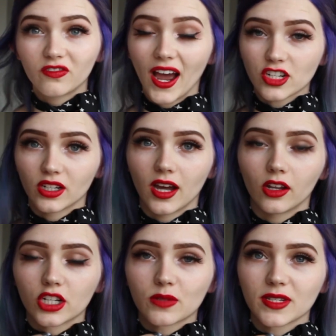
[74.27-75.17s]
fashion
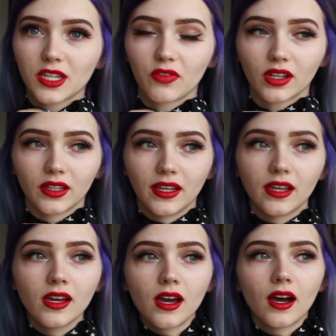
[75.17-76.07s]
color
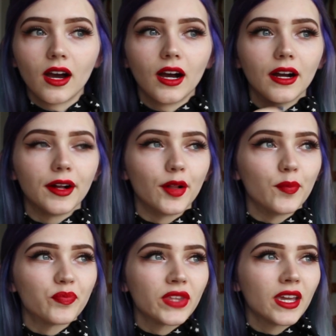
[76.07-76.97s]
specifically,
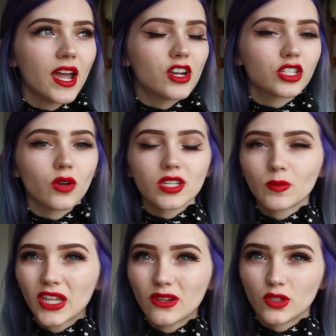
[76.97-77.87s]
and just go to
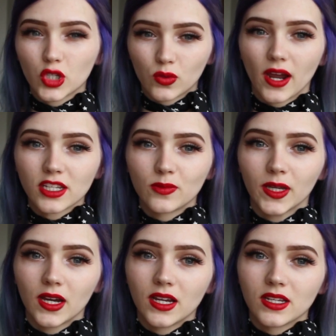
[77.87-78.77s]
someone that you trust,
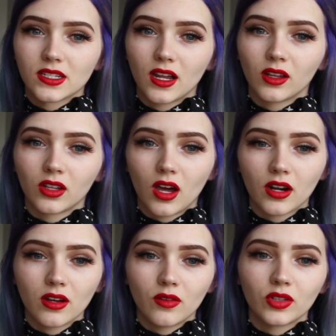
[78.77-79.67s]
because there's a
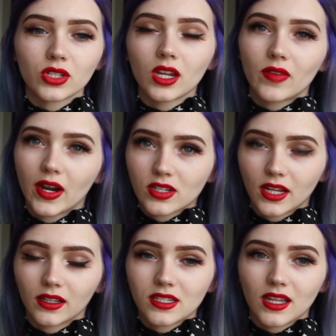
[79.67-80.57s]
lot of
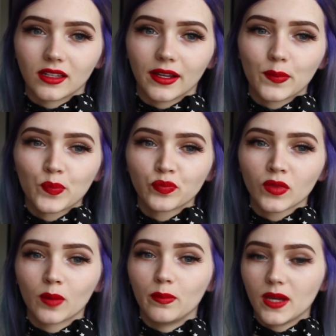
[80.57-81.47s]
hairstylists that like
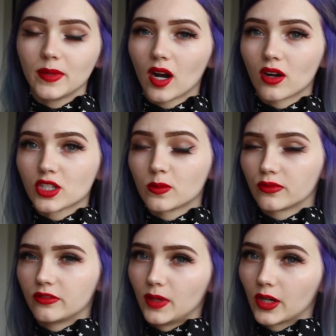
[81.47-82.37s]
maybe aren't super
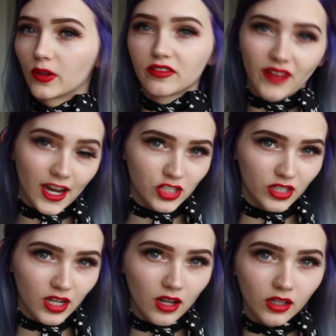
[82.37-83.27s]
familiar with
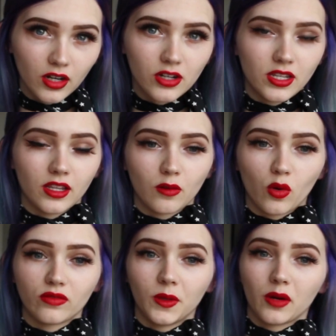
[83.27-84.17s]
fashion colors and they're
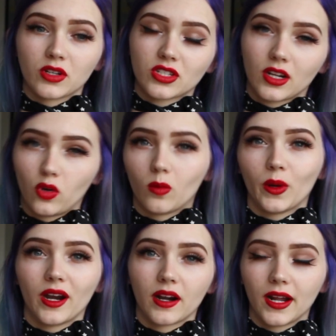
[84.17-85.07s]
more familiar with just like
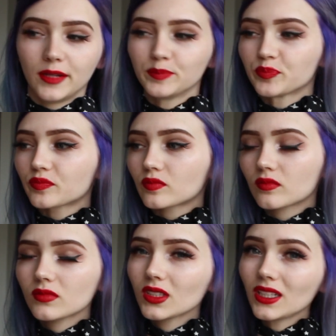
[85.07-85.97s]
normal hair dye,
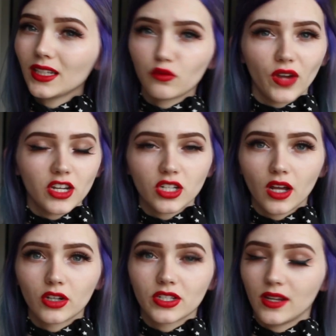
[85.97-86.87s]
and fashion
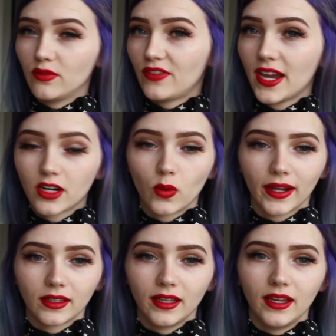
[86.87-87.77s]
colors can fade
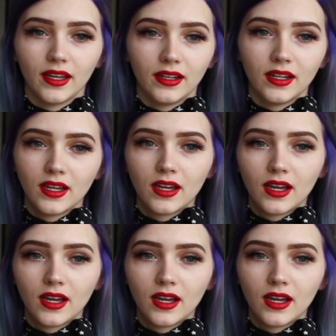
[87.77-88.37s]
quickly, and